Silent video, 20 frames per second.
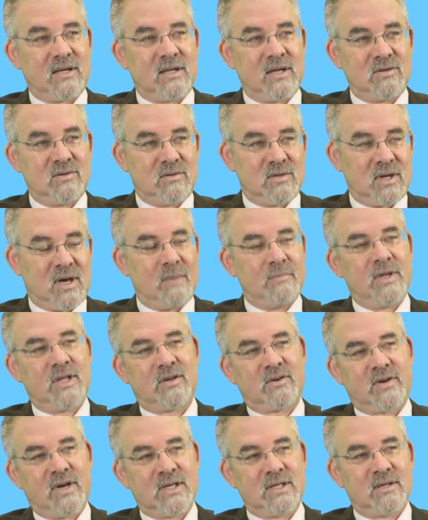They do not meet the
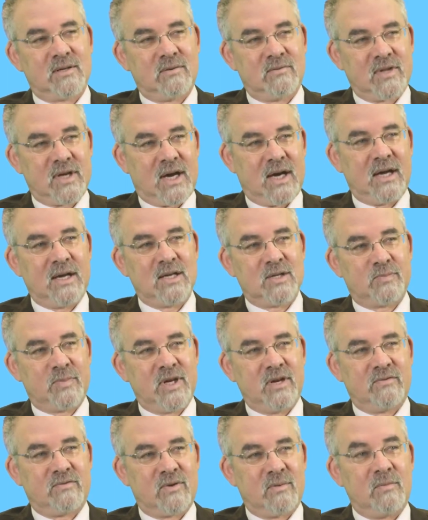criteria of the
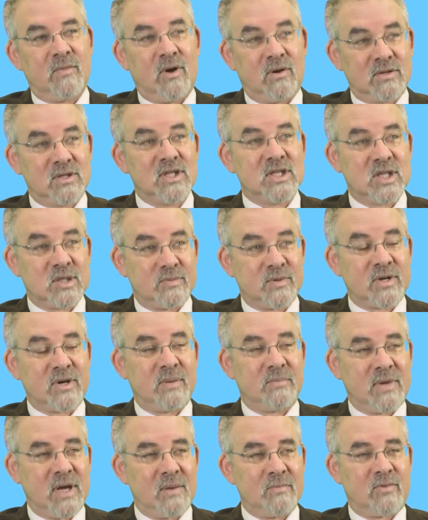IASP for a multidisciplinary
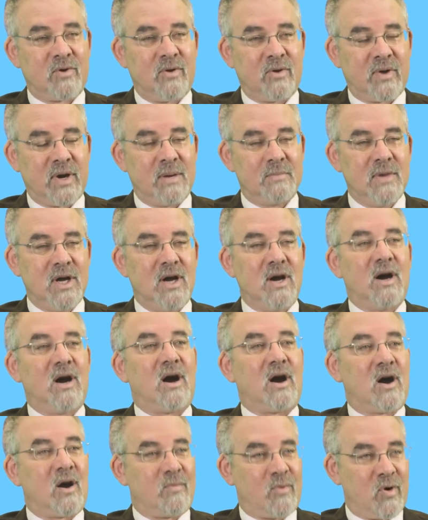pain program.
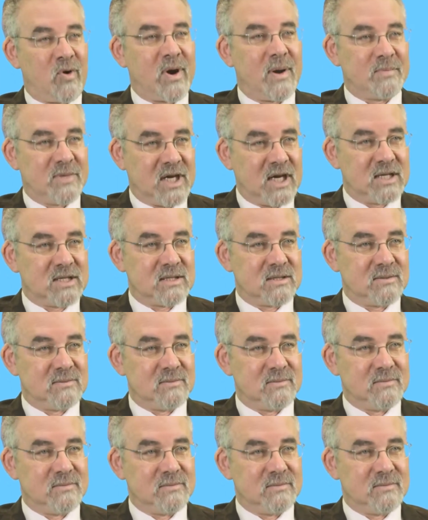Our program does.